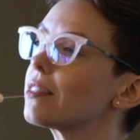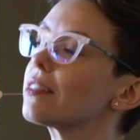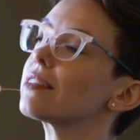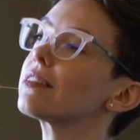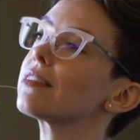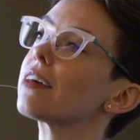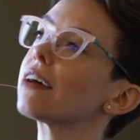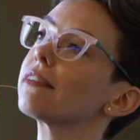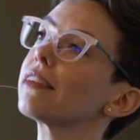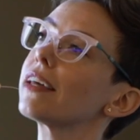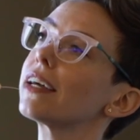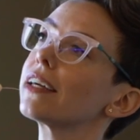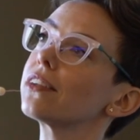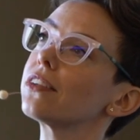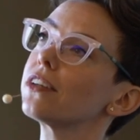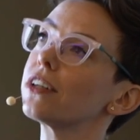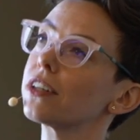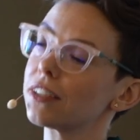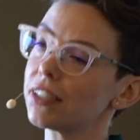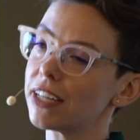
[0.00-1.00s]
what does the
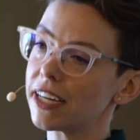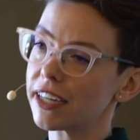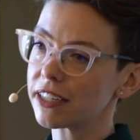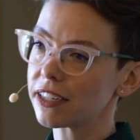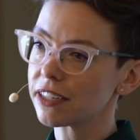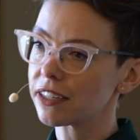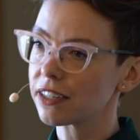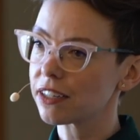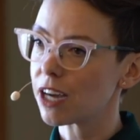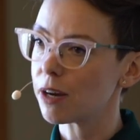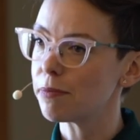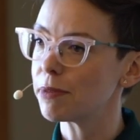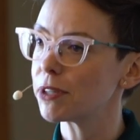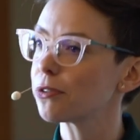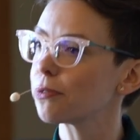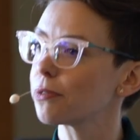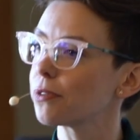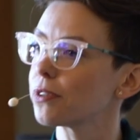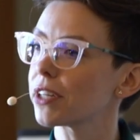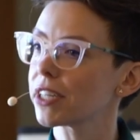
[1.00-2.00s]
sunlight look like
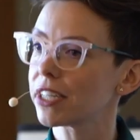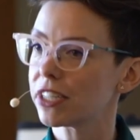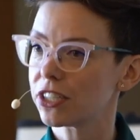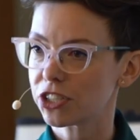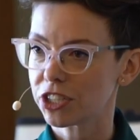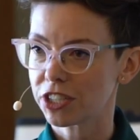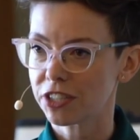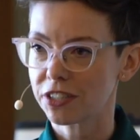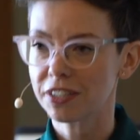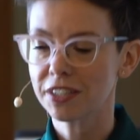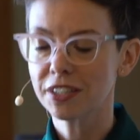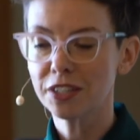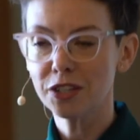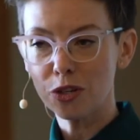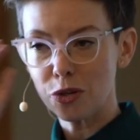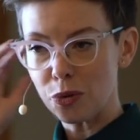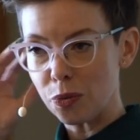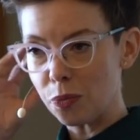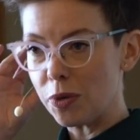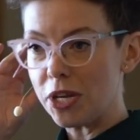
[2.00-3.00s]
coming through the kitchen
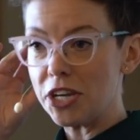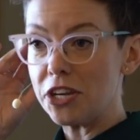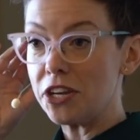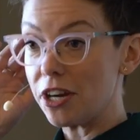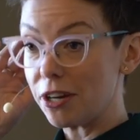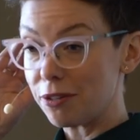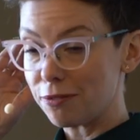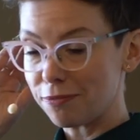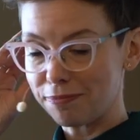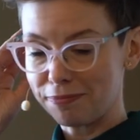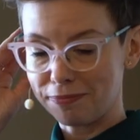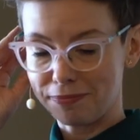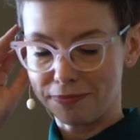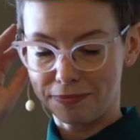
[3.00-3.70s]
window?